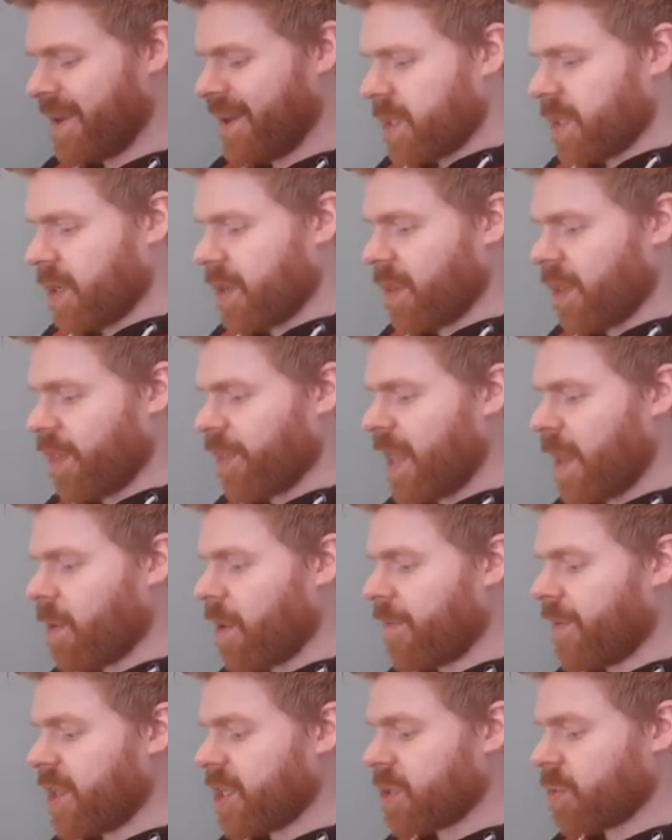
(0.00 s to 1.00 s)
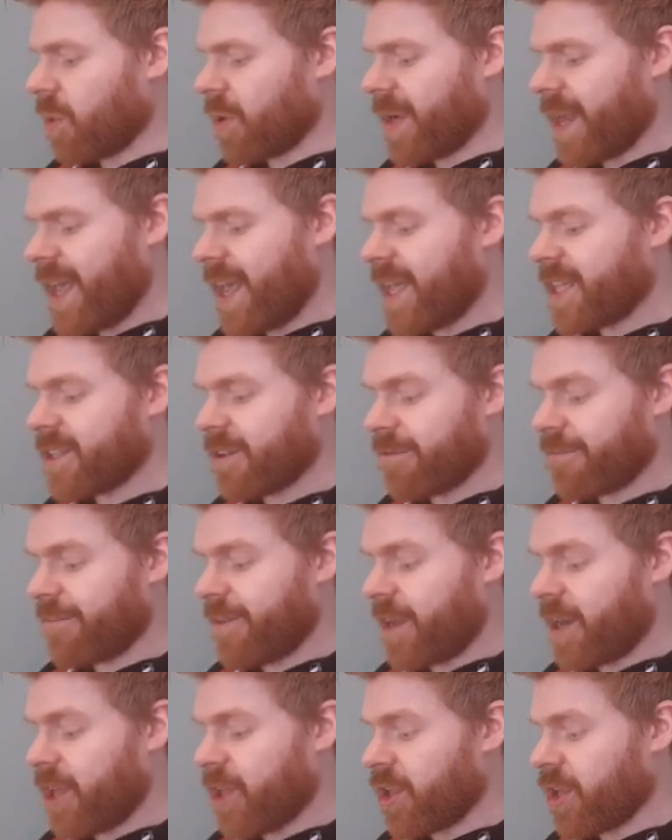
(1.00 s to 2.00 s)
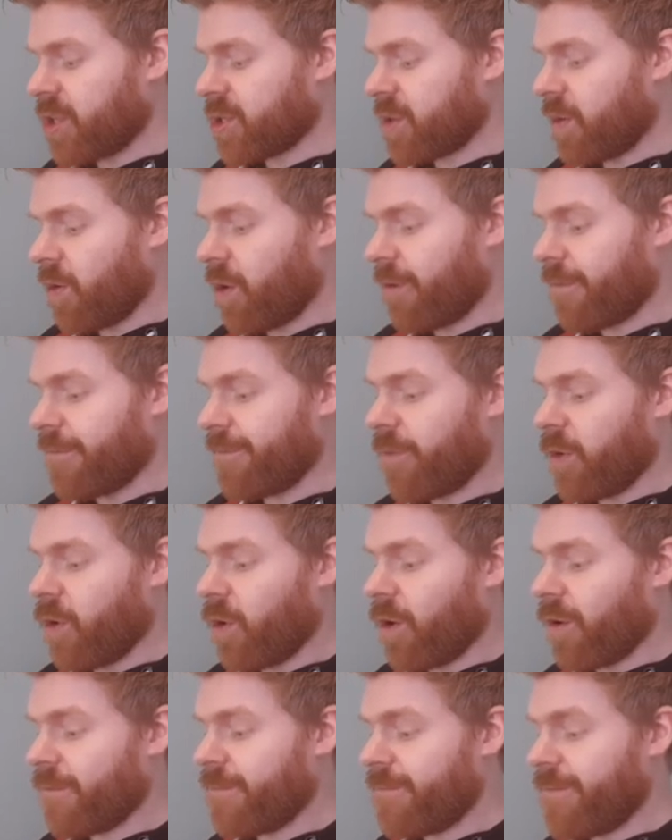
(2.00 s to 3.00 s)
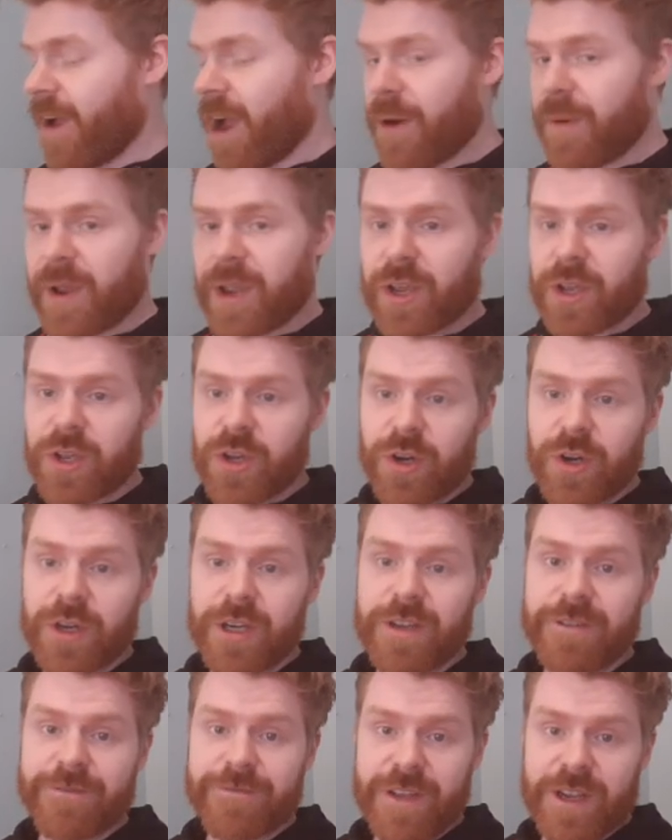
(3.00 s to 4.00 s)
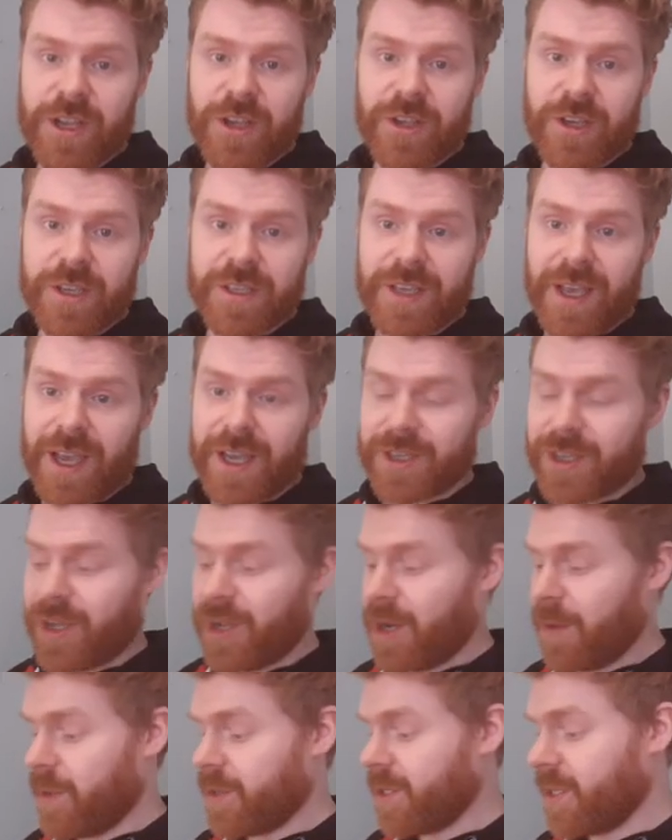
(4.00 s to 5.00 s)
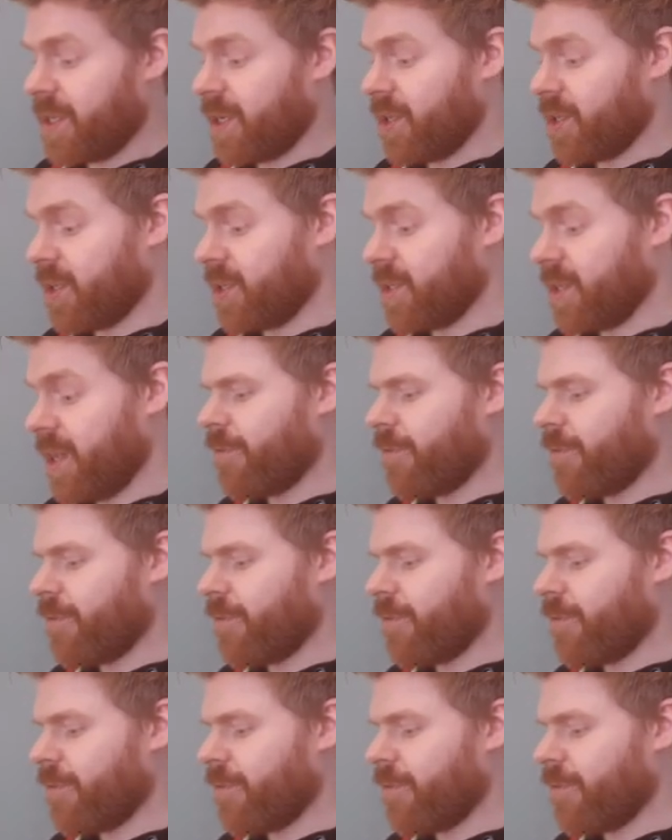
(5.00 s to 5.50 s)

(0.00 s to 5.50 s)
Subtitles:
So the theme of this one is finishes. So we've got 4 very good finishes as our limited editions.